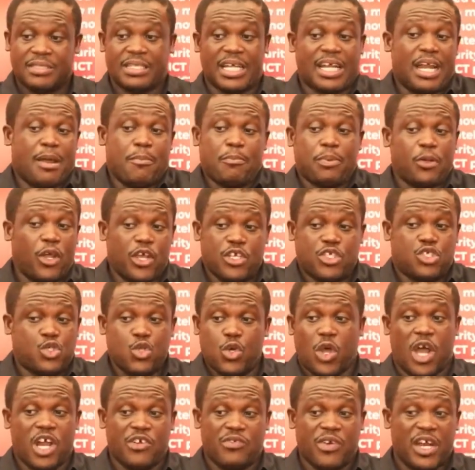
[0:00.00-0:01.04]
that employs
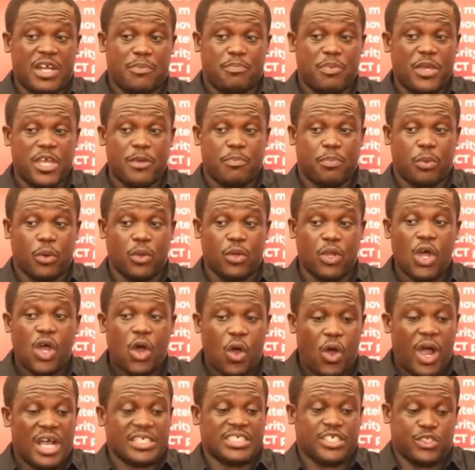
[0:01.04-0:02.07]
200 people
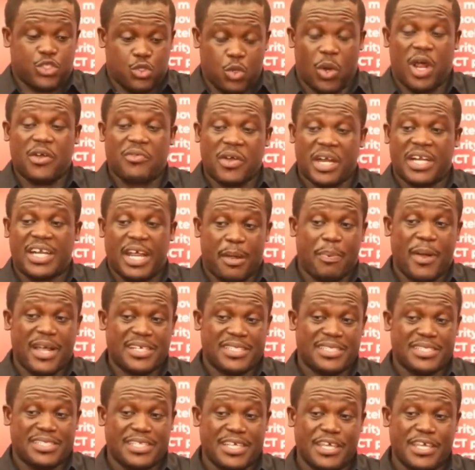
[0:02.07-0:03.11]
or has a 200
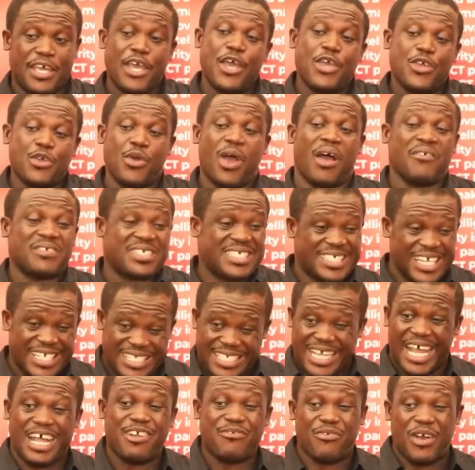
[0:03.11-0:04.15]
capacity, you have
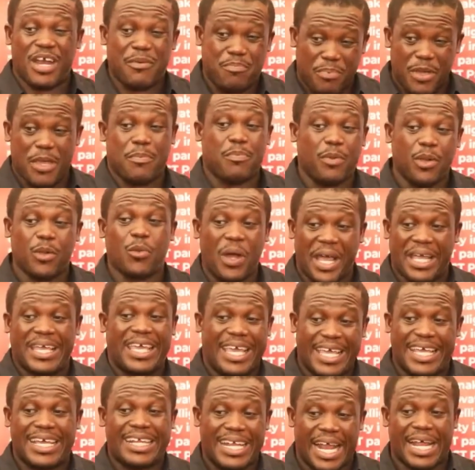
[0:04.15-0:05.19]
600 people
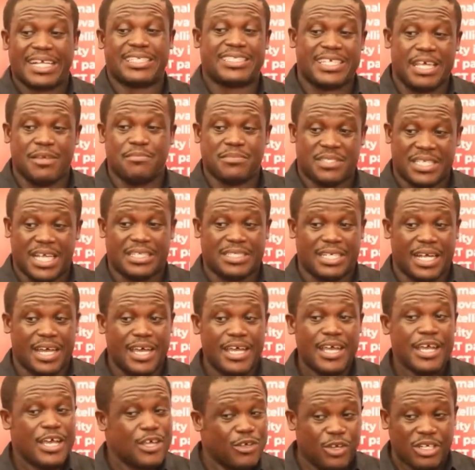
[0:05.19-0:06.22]
working in that same center.
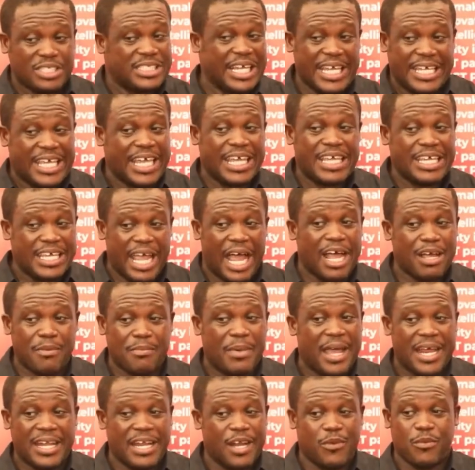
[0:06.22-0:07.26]
You're taking young
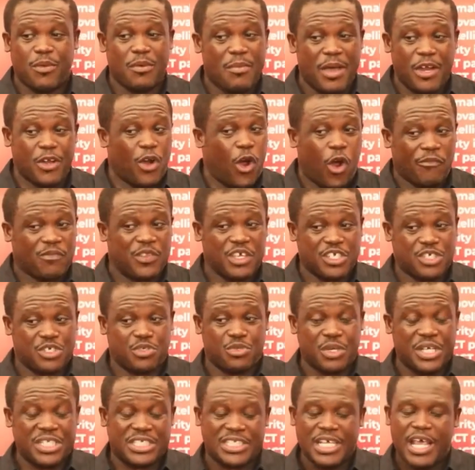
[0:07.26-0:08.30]
men and women off the
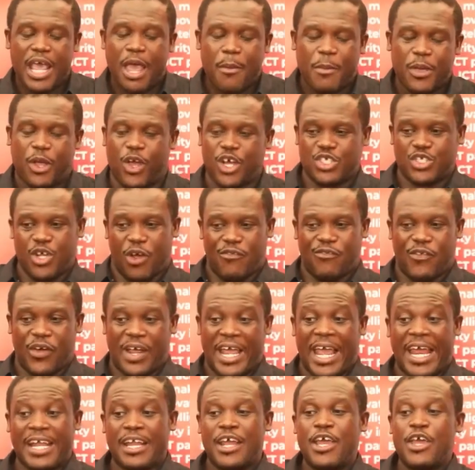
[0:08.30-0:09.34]
streets, because don't
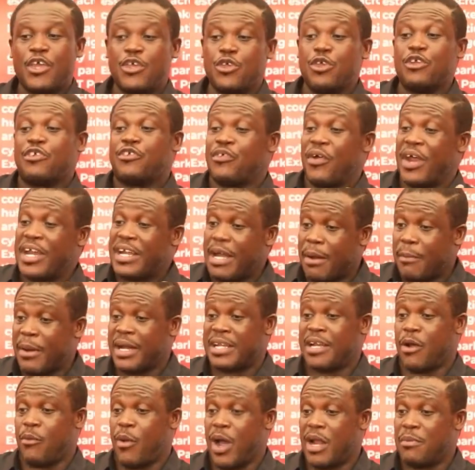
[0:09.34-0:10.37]
forget, you train them
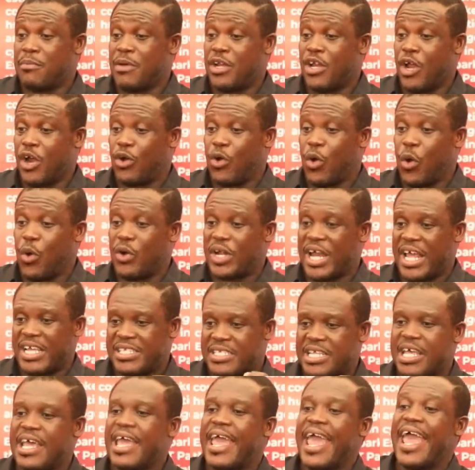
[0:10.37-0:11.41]
under 1 million
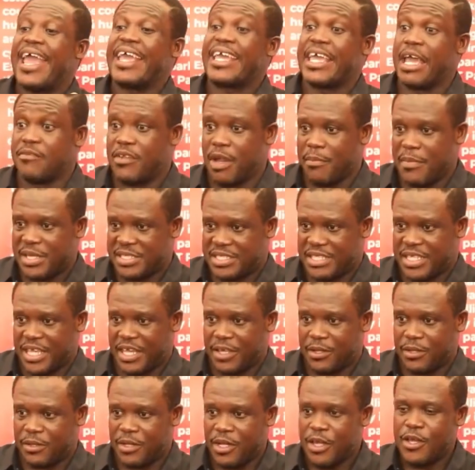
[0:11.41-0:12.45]
coders and give them a
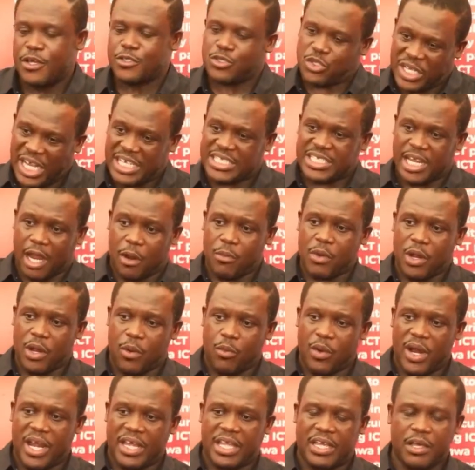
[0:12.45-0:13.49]
skill. So that's how we're
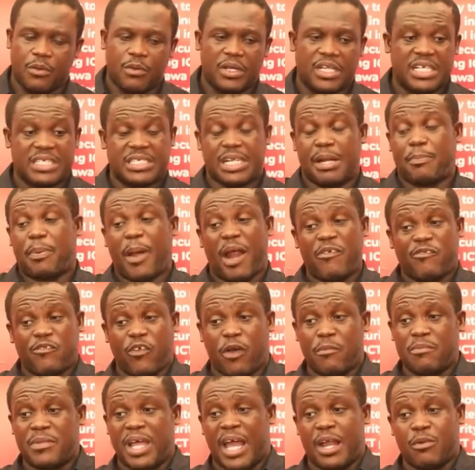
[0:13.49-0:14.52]
working with this. And apart
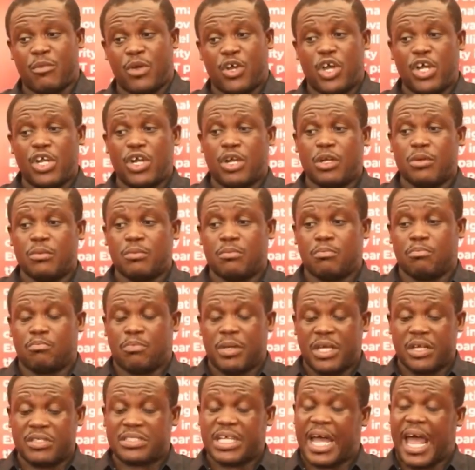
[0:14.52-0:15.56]
from that, we're going to
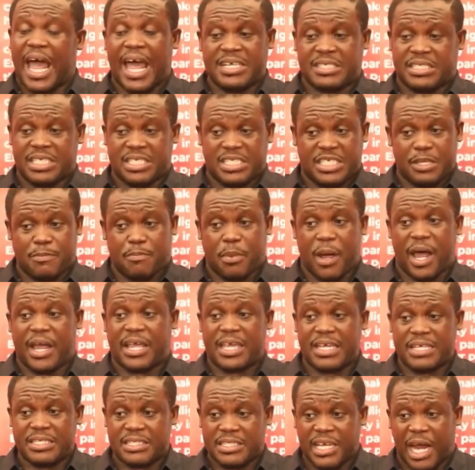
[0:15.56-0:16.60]
build the ICT
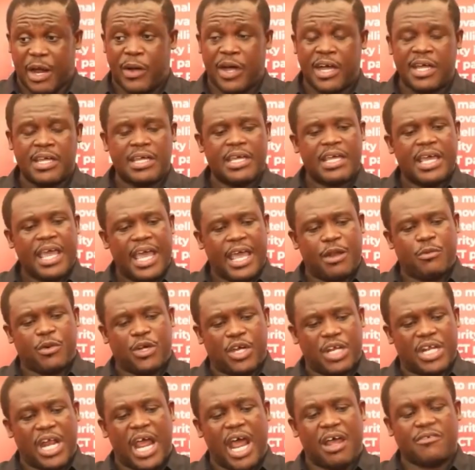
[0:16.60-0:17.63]
park in Dawa. And we're
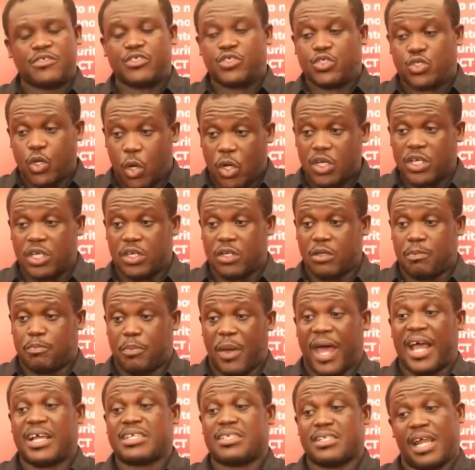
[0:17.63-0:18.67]
going to have zonal
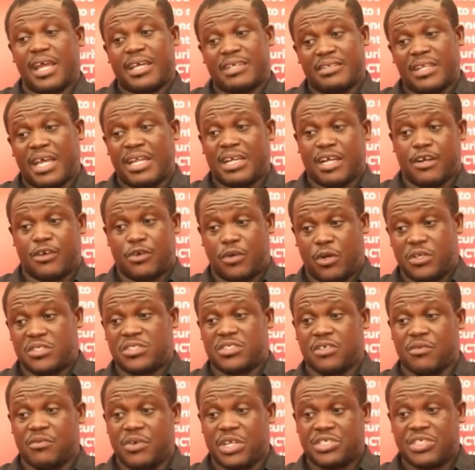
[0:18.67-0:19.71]
parks like that across
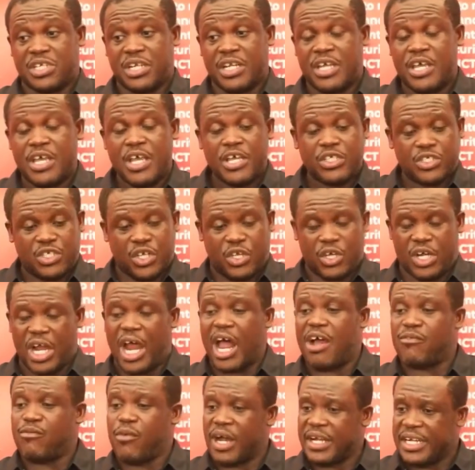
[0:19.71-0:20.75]
the region. So you're going to
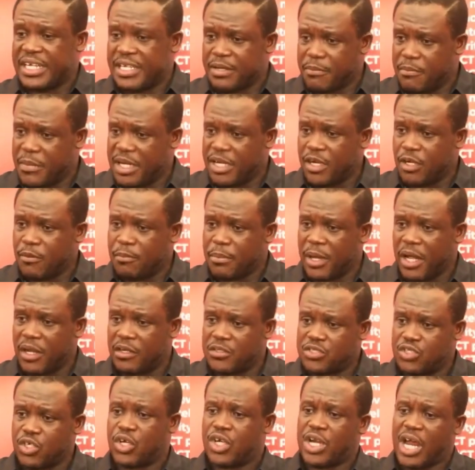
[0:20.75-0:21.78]
have one in the middle
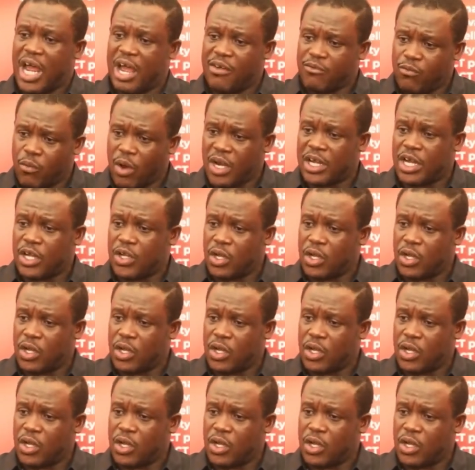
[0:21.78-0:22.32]
belt, you're going to have one